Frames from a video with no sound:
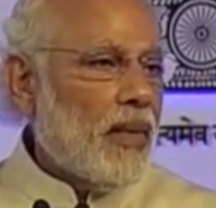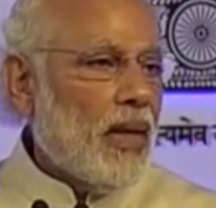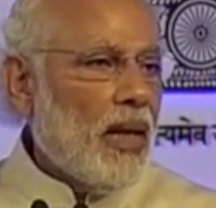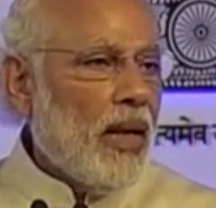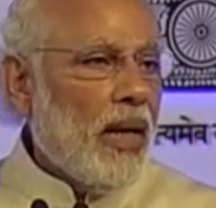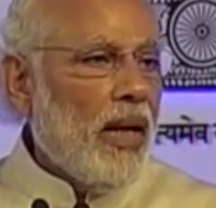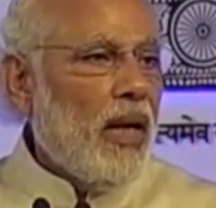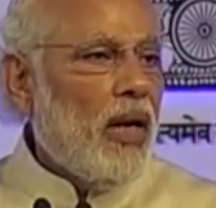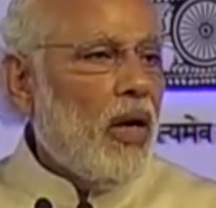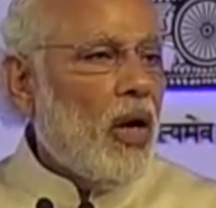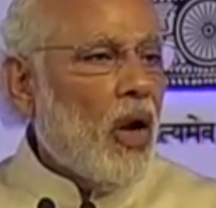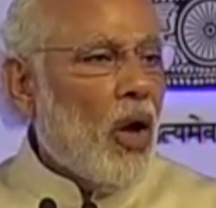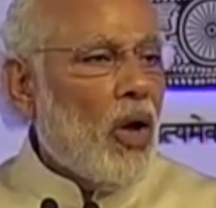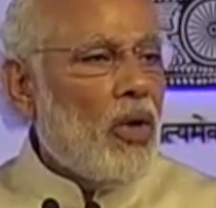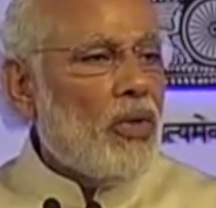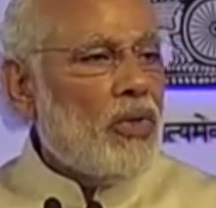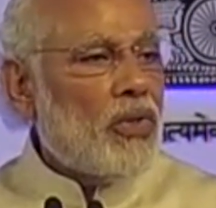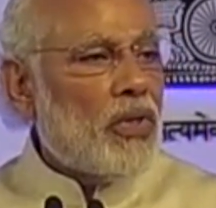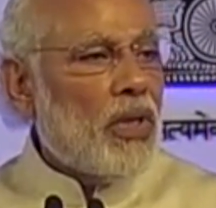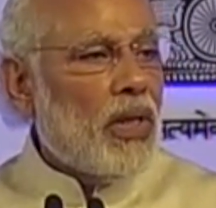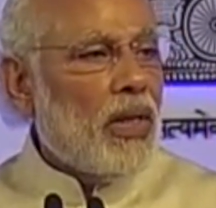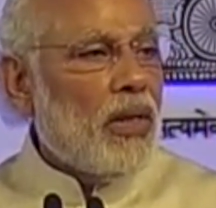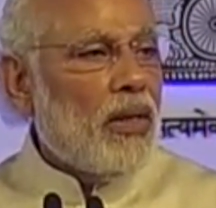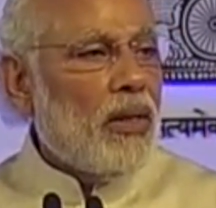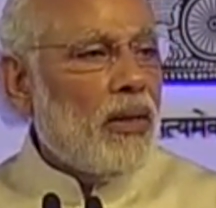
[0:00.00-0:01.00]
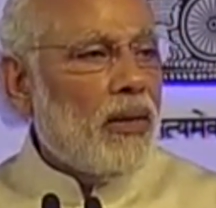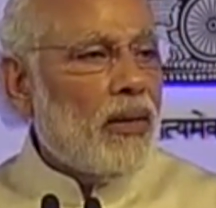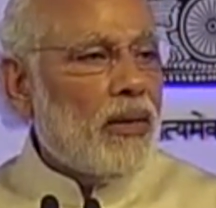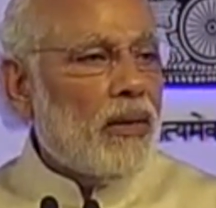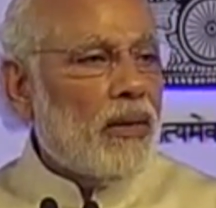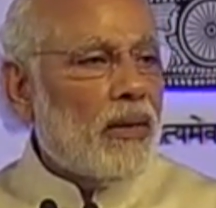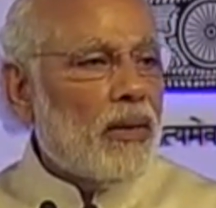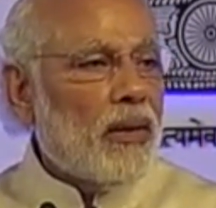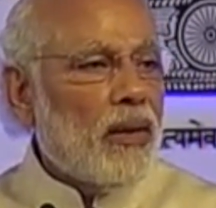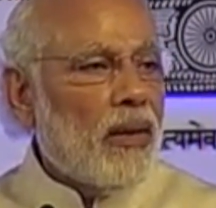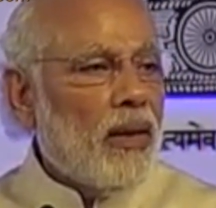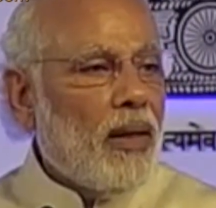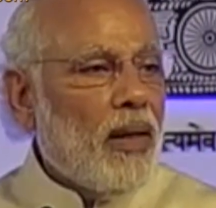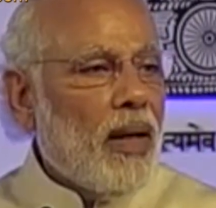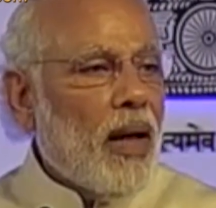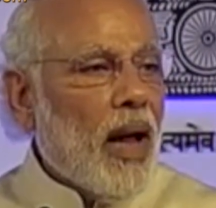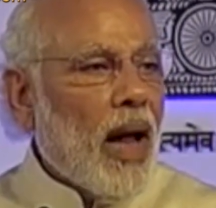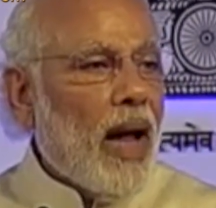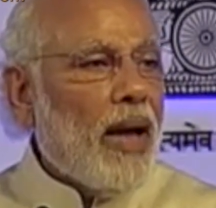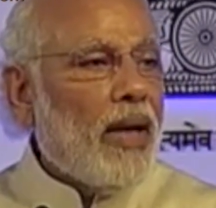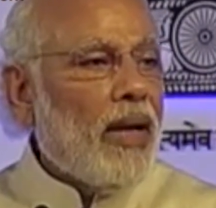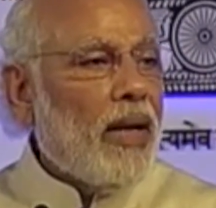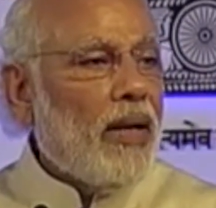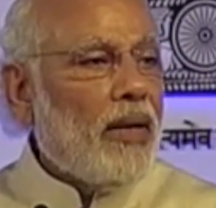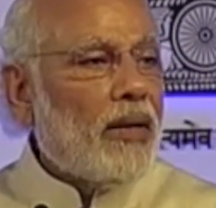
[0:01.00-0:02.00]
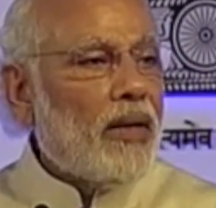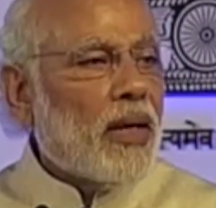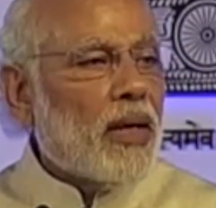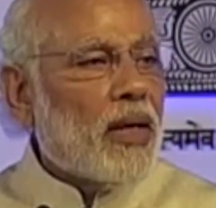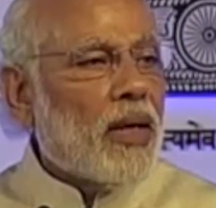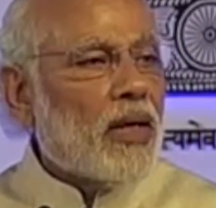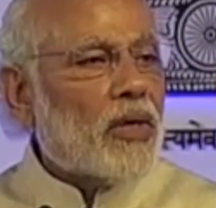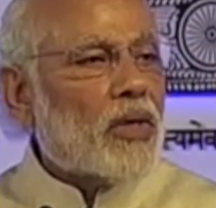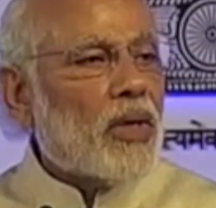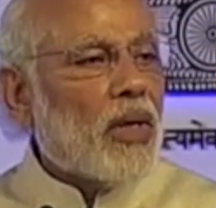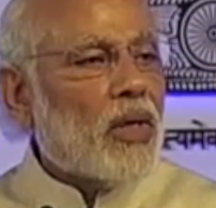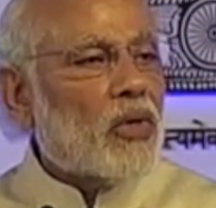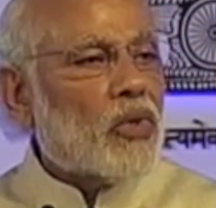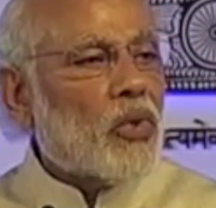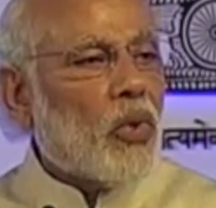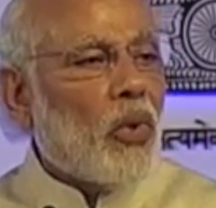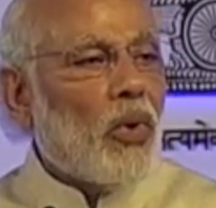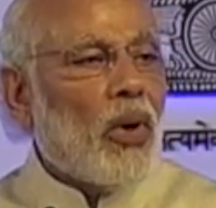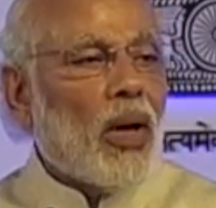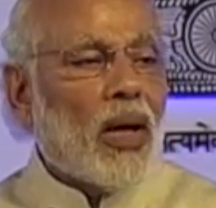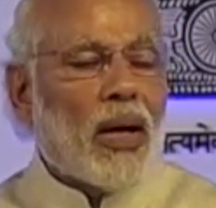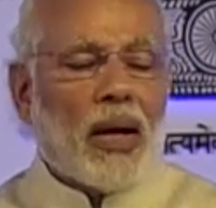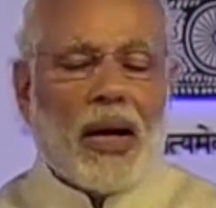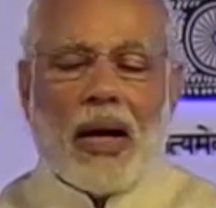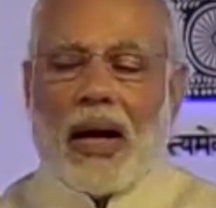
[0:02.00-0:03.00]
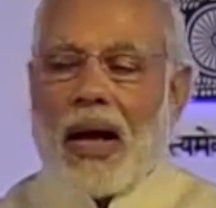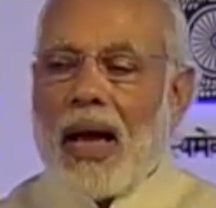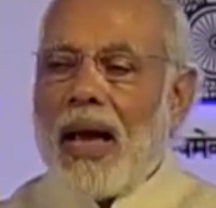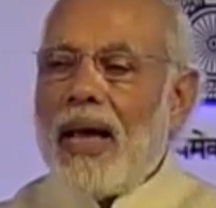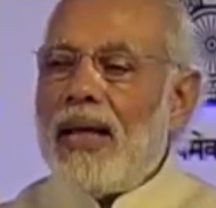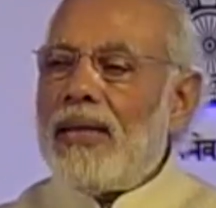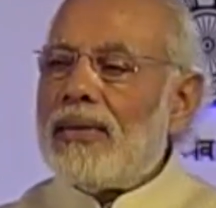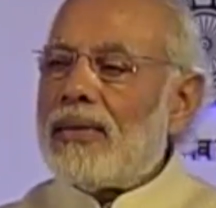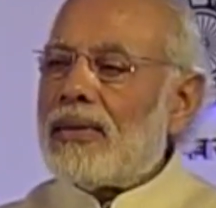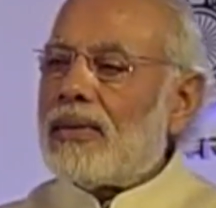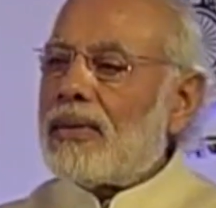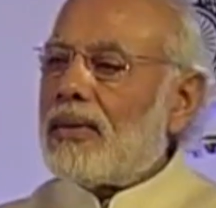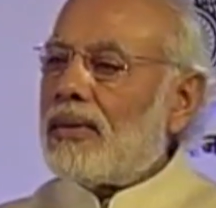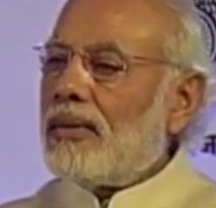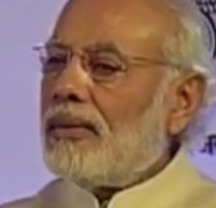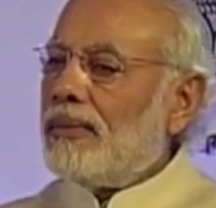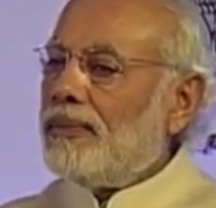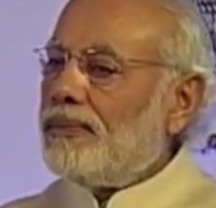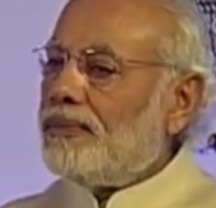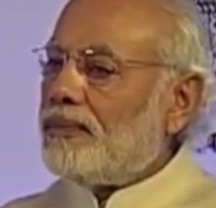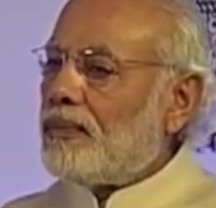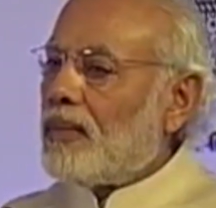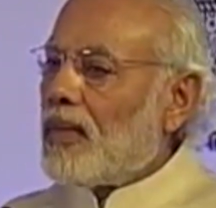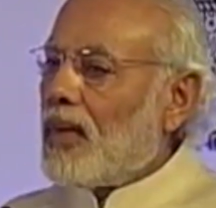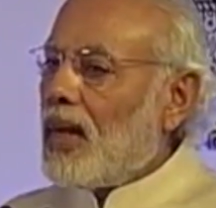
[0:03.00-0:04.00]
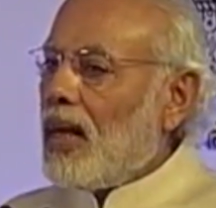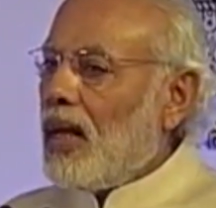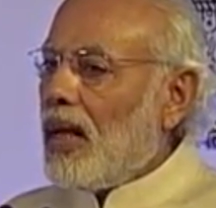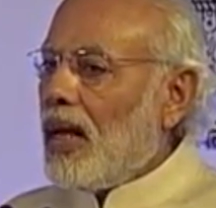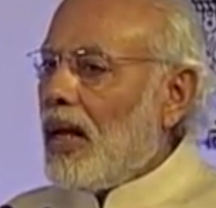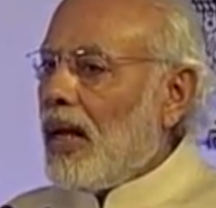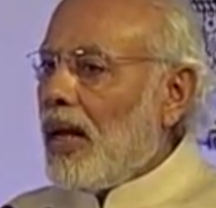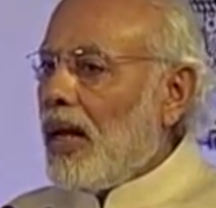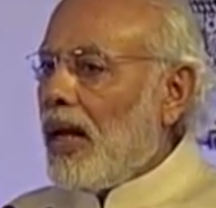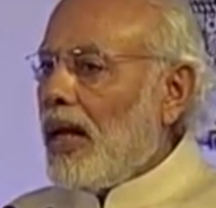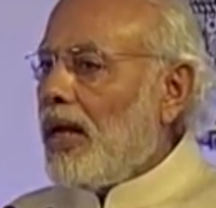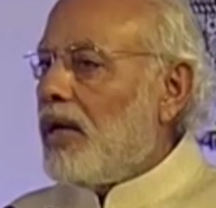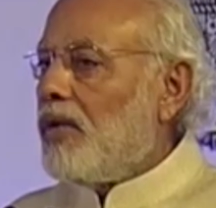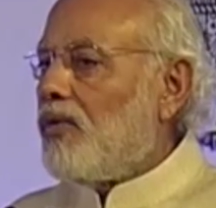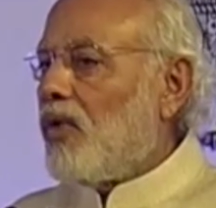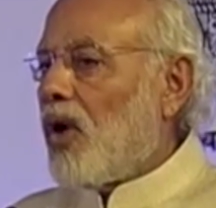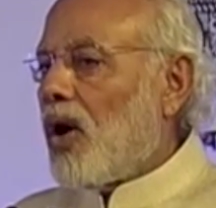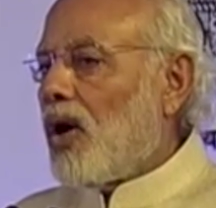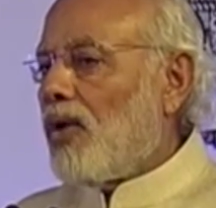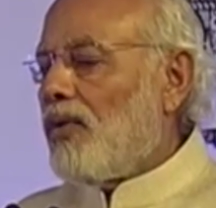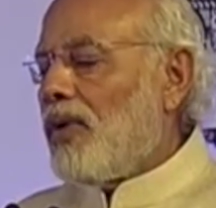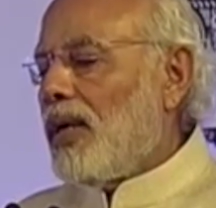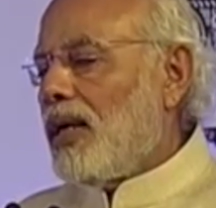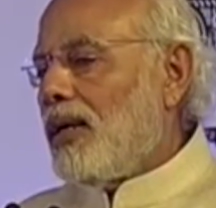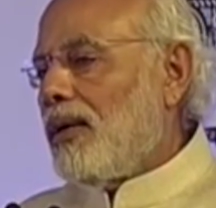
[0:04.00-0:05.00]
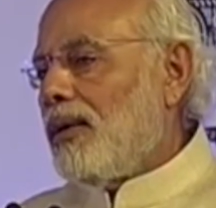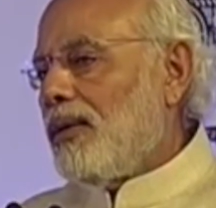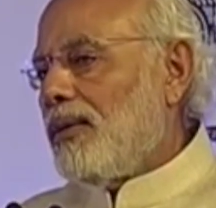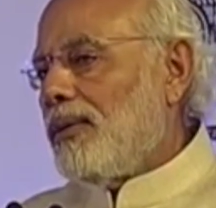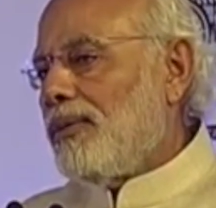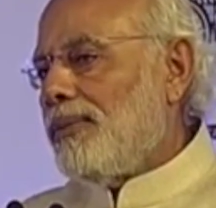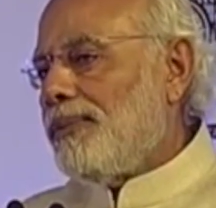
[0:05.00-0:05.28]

in launching an international solar alliance involving